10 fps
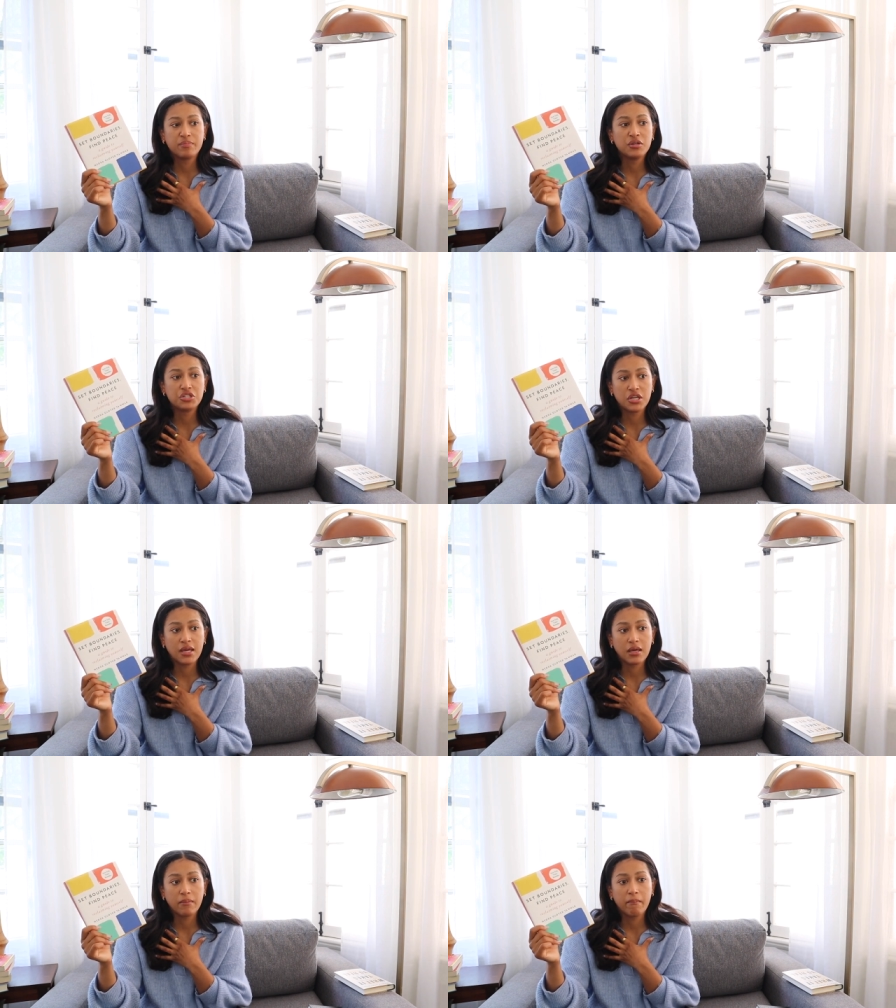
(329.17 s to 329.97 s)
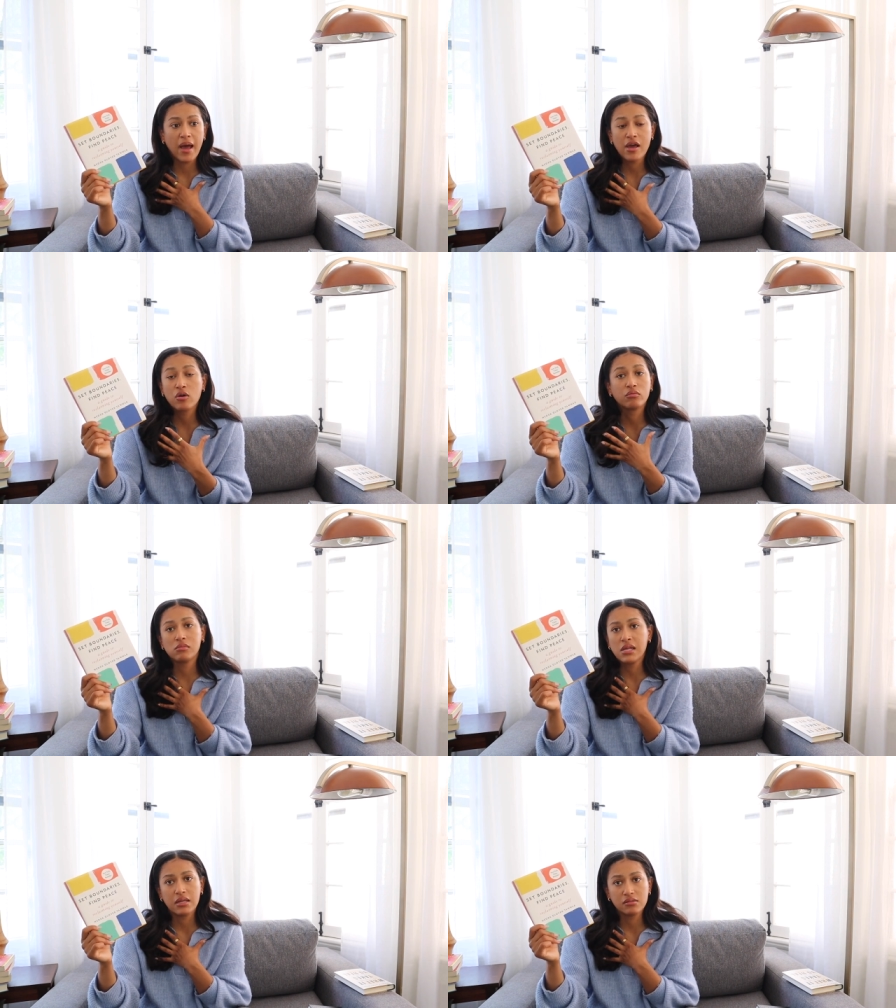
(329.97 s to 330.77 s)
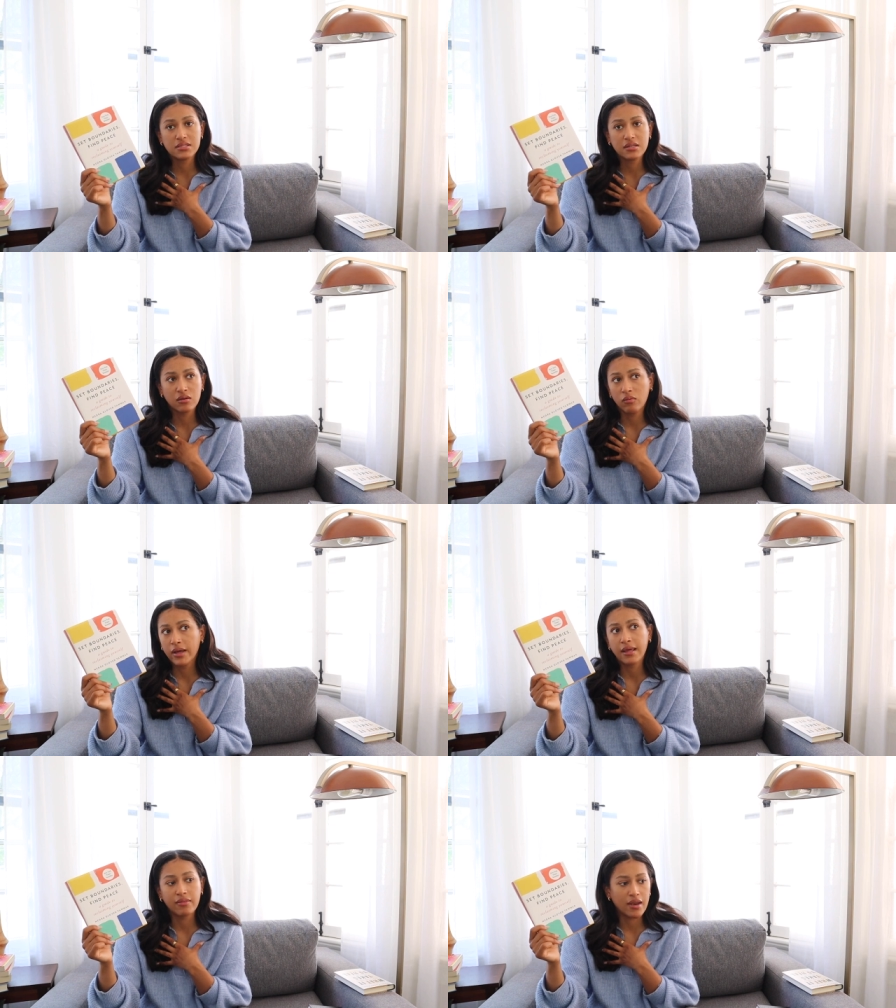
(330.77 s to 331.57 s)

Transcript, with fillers: pushing my own needs away,